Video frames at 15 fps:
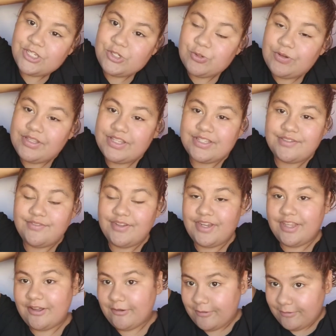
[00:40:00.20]
enjoyed this
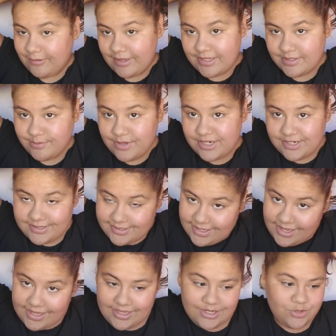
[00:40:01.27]
video as much as
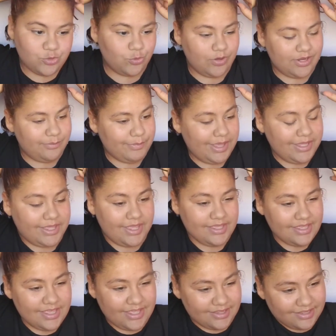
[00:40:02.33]
I enjoyed
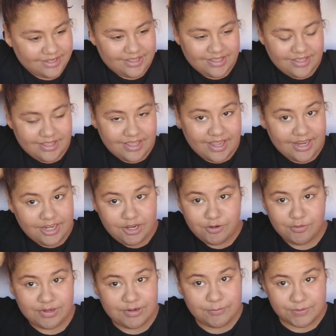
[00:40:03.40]
making it. I
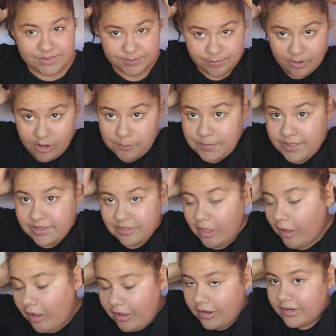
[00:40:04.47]
know it was probably
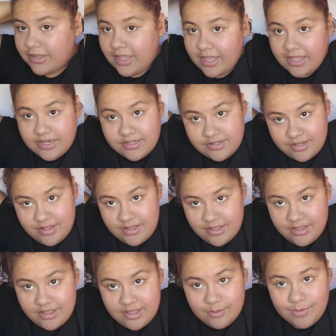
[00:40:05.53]
long and
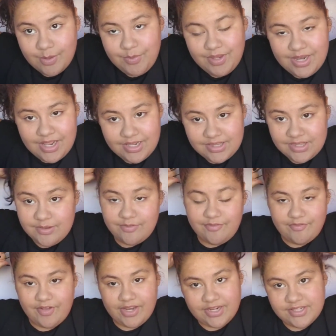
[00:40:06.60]
maybe not the
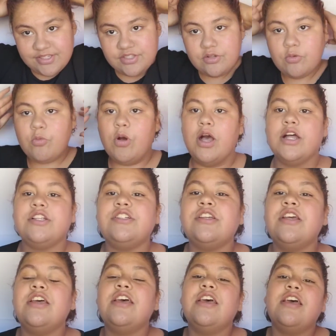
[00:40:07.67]
funnest to watch,
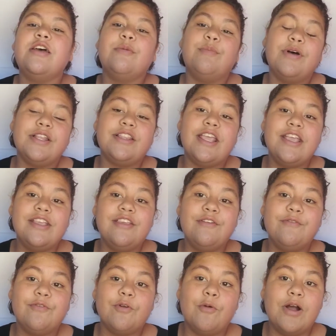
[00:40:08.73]
but thank you
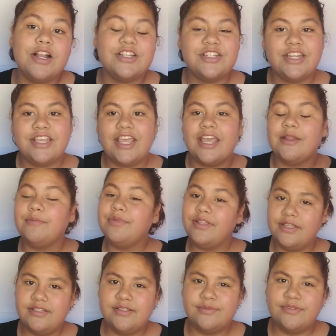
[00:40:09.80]
for watching, and
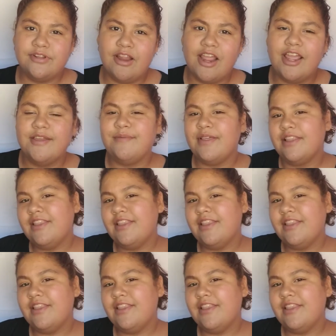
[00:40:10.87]
please subscribe,